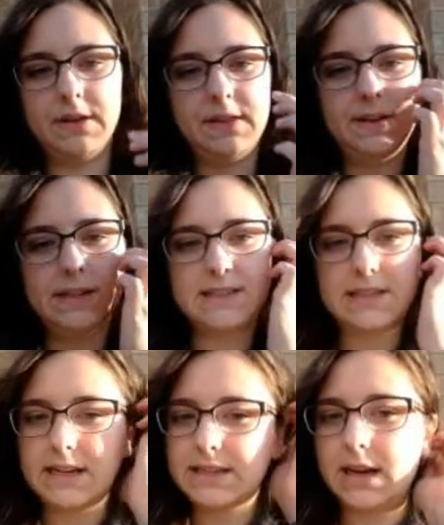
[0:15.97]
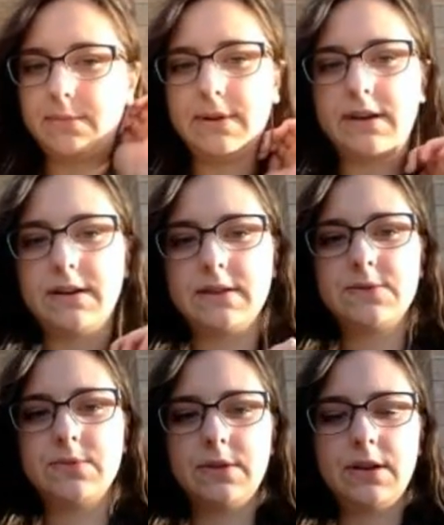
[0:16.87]
These
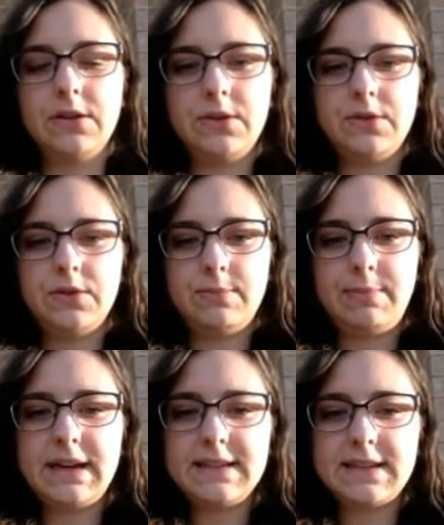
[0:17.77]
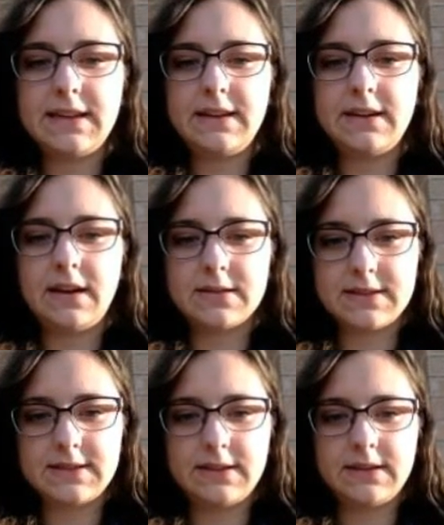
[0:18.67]
antibiotics include penicillin,
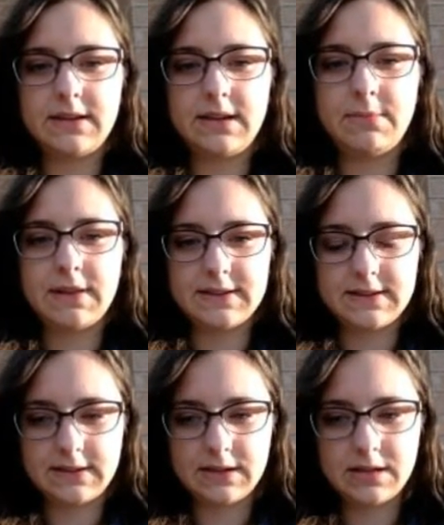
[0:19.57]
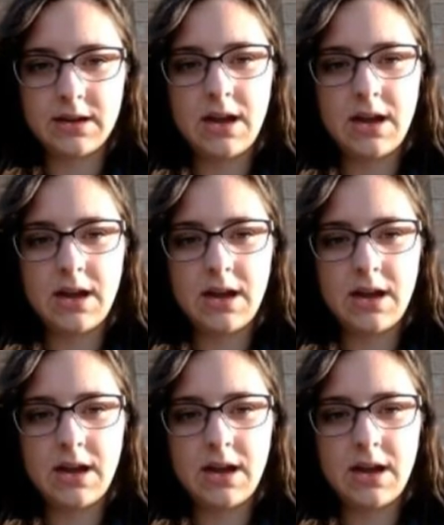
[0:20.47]
oxacillin, and methicillin,